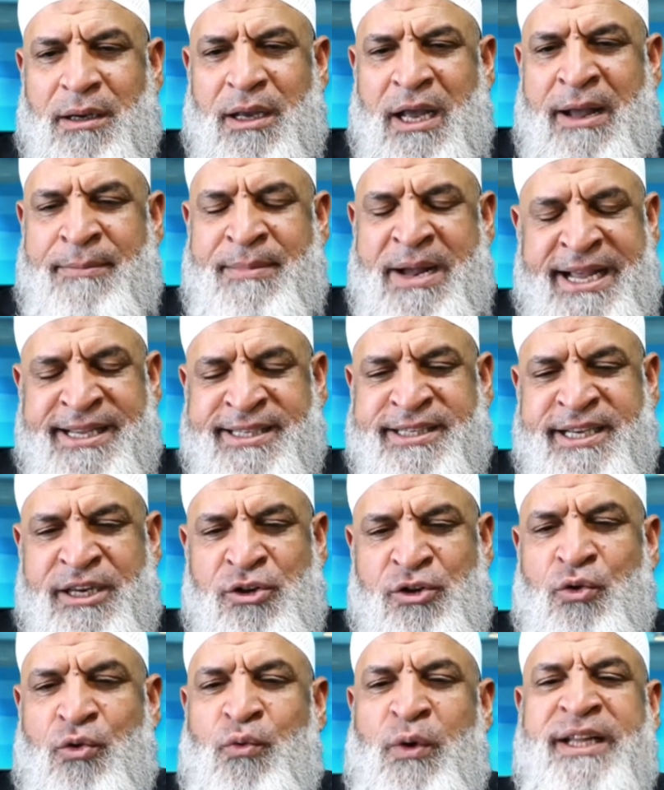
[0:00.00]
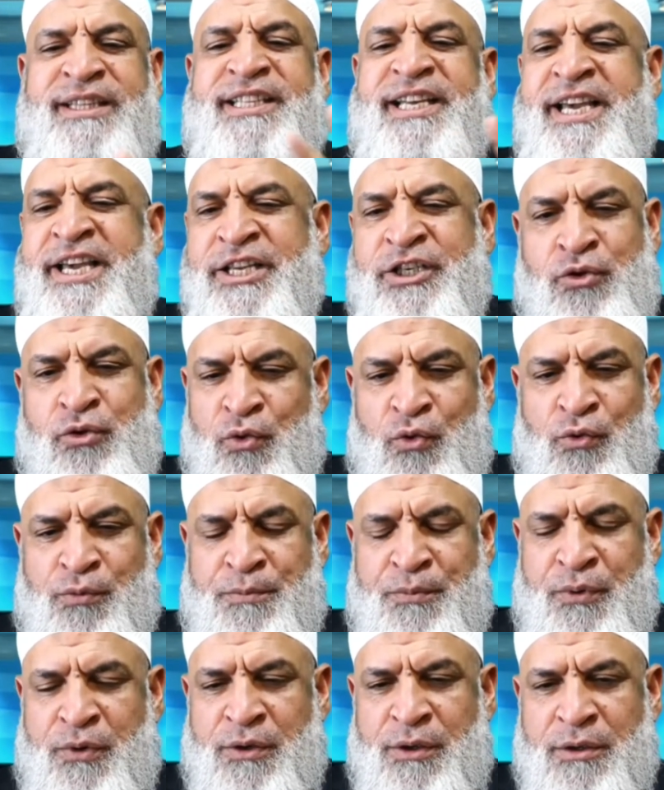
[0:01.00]
I'm asking you, what age
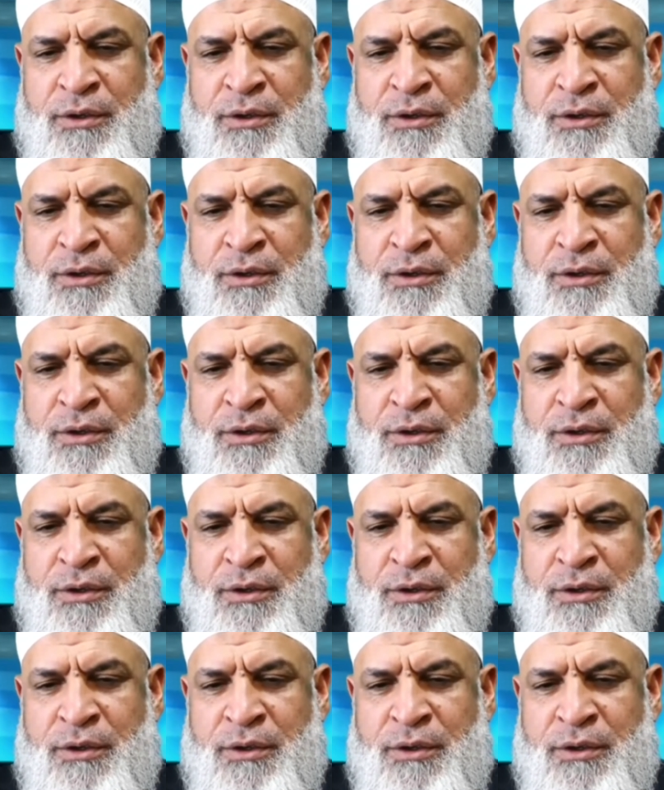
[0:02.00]
group?